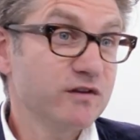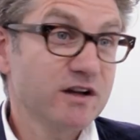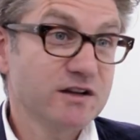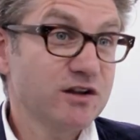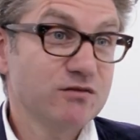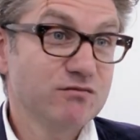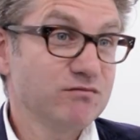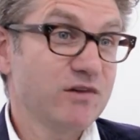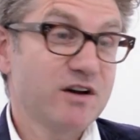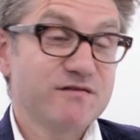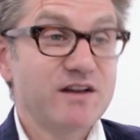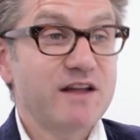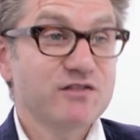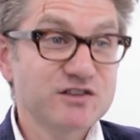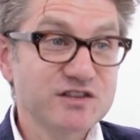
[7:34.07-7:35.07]
And I've
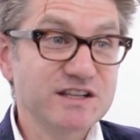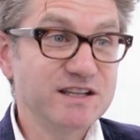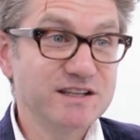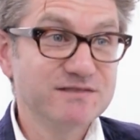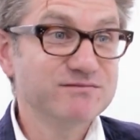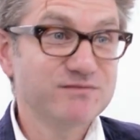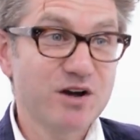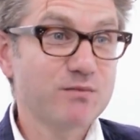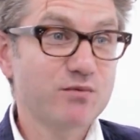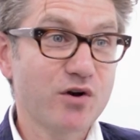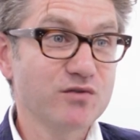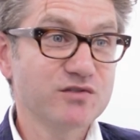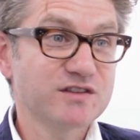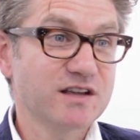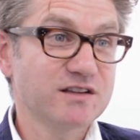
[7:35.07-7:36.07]
never seen a
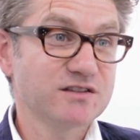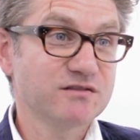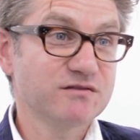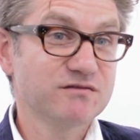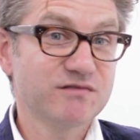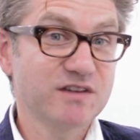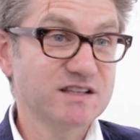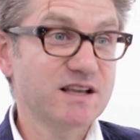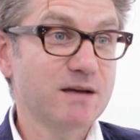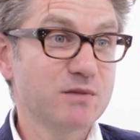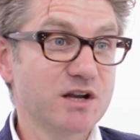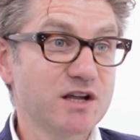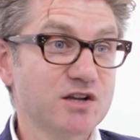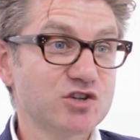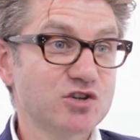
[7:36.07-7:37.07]
process of
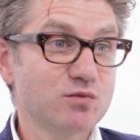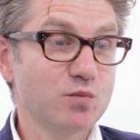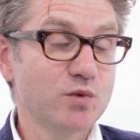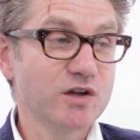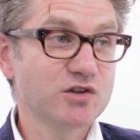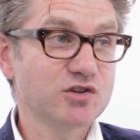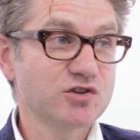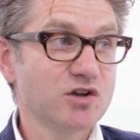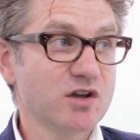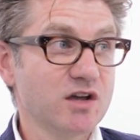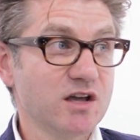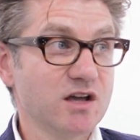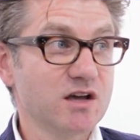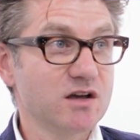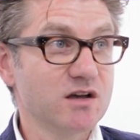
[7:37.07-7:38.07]
examination which
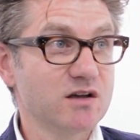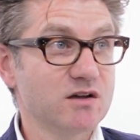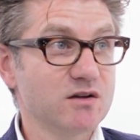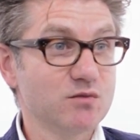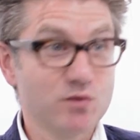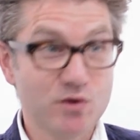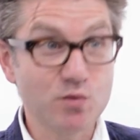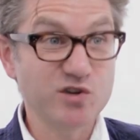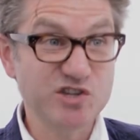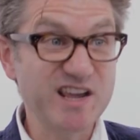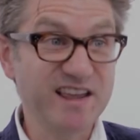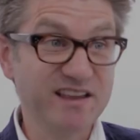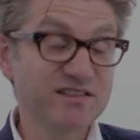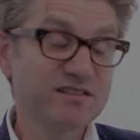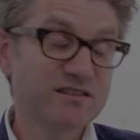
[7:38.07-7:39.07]

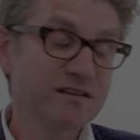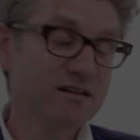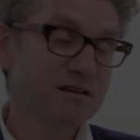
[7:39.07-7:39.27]
is.